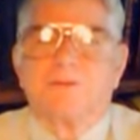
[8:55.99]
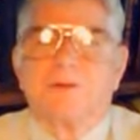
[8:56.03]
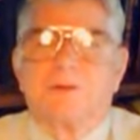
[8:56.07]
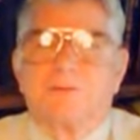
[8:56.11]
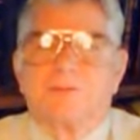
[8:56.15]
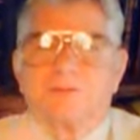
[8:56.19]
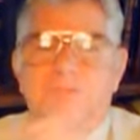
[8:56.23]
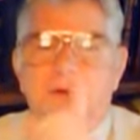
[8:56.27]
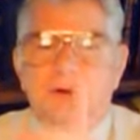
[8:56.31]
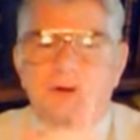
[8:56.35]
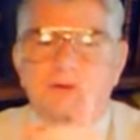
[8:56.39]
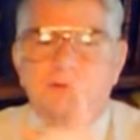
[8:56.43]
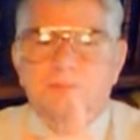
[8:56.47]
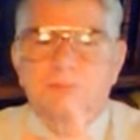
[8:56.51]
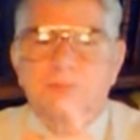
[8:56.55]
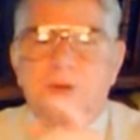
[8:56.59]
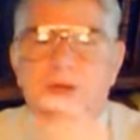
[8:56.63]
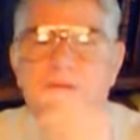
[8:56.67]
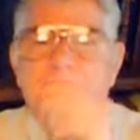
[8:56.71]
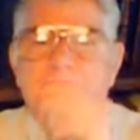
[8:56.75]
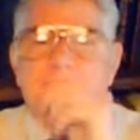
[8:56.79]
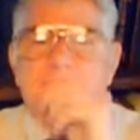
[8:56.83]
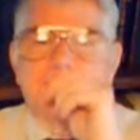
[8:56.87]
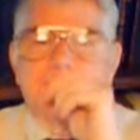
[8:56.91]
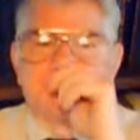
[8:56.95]
The first
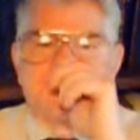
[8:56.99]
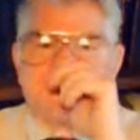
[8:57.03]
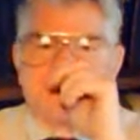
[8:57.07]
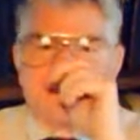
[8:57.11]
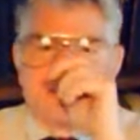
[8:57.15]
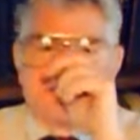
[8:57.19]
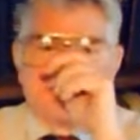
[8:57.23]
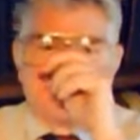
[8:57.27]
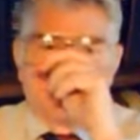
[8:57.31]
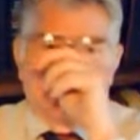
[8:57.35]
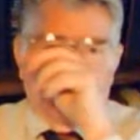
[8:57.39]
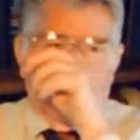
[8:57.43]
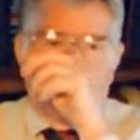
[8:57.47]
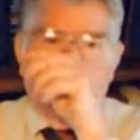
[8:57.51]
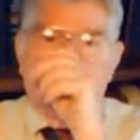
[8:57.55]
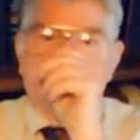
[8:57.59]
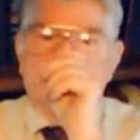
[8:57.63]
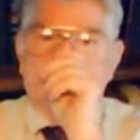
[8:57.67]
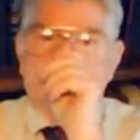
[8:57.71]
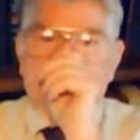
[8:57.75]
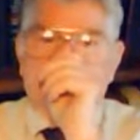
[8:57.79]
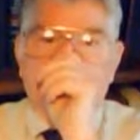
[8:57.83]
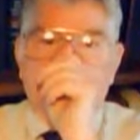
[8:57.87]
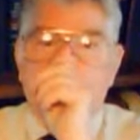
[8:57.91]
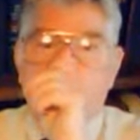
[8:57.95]
man that
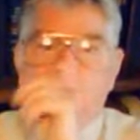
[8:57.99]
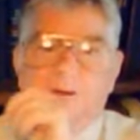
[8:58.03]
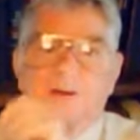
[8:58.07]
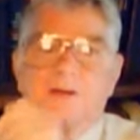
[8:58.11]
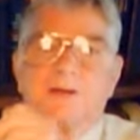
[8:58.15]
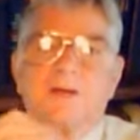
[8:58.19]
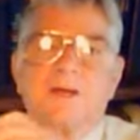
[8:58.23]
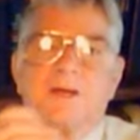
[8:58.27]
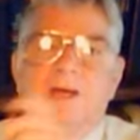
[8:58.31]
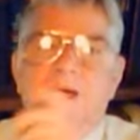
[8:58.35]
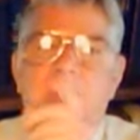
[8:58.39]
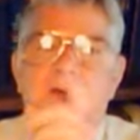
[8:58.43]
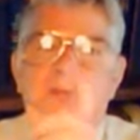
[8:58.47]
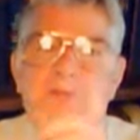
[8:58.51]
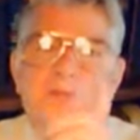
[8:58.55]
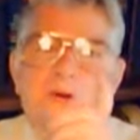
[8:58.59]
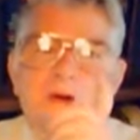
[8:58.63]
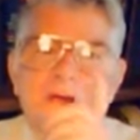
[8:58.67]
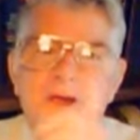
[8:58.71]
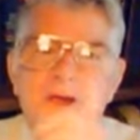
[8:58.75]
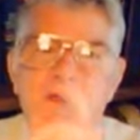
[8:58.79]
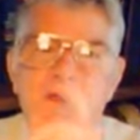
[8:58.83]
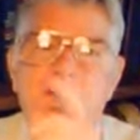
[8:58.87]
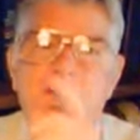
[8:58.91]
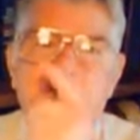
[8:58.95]
God took and
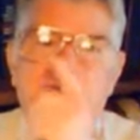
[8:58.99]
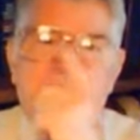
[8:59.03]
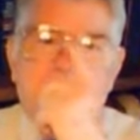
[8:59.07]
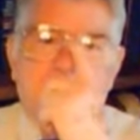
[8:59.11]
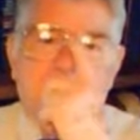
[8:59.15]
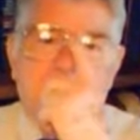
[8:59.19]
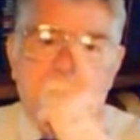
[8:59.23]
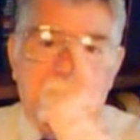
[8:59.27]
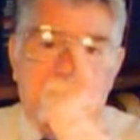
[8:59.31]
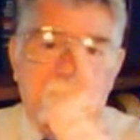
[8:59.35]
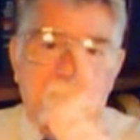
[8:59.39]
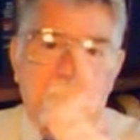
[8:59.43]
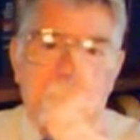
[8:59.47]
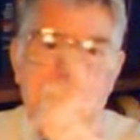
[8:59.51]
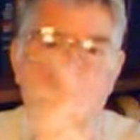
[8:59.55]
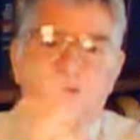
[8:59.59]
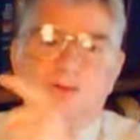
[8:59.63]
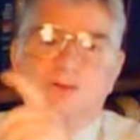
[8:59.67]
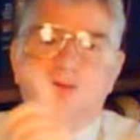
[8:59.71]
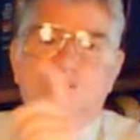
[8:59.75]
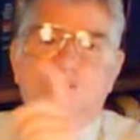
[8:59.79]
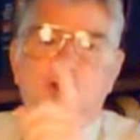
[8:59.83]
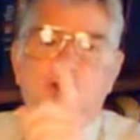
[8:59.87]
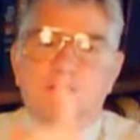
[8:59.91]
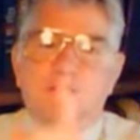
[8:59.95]
raised a
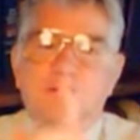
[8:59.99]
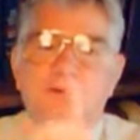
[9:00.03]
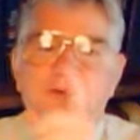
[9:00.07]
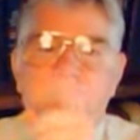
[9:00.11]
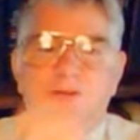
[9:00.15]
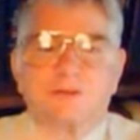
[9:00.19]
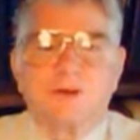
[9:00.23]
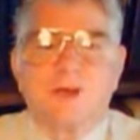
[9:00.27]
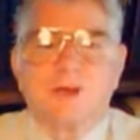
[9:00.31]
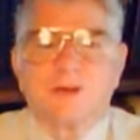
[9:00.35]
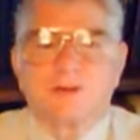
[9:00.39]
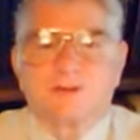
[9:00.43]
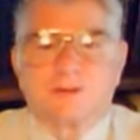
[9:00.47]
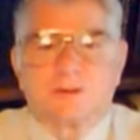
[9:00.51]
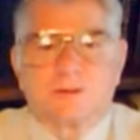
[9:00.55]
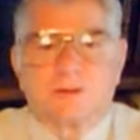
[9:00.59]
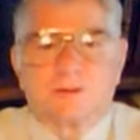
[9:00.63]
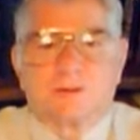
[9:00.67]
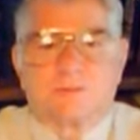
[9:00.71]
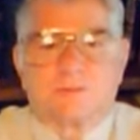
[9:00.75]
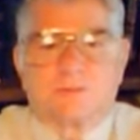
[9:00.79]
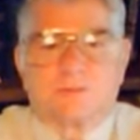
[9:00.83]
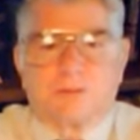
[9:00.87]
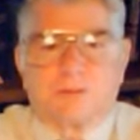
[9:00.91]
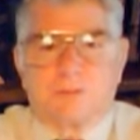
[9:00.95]
Jewish
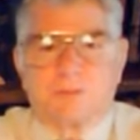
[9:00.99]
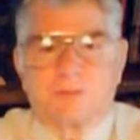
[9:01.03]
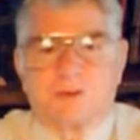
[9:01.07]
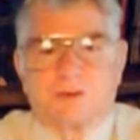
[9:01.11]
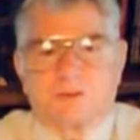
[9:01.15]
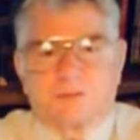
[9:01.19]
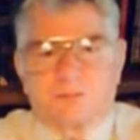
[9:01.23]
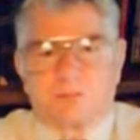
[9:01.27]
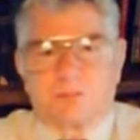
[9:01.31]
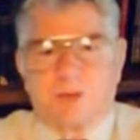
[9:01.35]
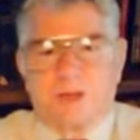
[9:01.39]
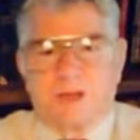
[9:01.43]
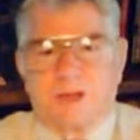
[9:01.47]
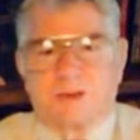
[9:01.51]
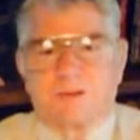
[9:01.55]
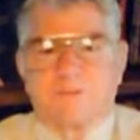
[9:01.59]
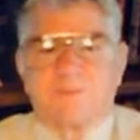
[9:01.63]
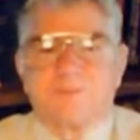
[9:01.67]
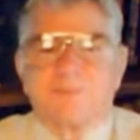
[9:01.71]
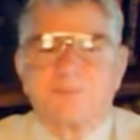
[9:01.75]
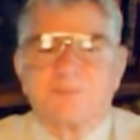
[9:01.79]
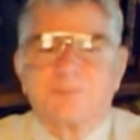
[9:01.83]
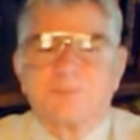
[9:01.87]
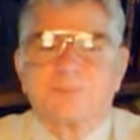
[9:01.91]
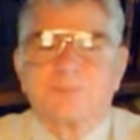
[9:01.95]
nation from this
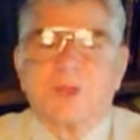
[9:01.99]
man.